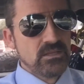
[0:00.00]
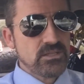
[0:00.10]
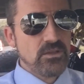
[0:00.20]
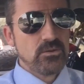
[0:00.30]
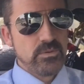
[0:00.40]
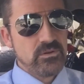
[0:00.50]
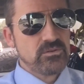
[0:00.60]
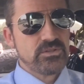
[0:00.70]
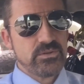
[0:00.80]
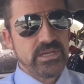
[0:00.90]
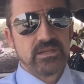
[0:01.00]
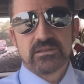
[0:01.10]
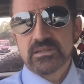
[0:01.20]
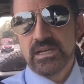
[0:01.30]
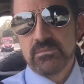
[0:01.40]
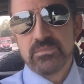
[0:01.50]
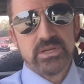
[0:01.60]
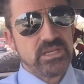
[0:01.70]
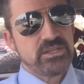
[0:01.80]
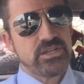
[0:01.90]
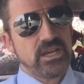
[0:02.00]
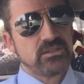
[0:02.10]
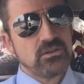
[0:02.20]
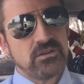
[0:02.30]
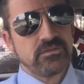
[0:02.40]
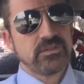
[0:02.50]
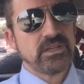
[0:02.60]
so that we're all doing it and being checked off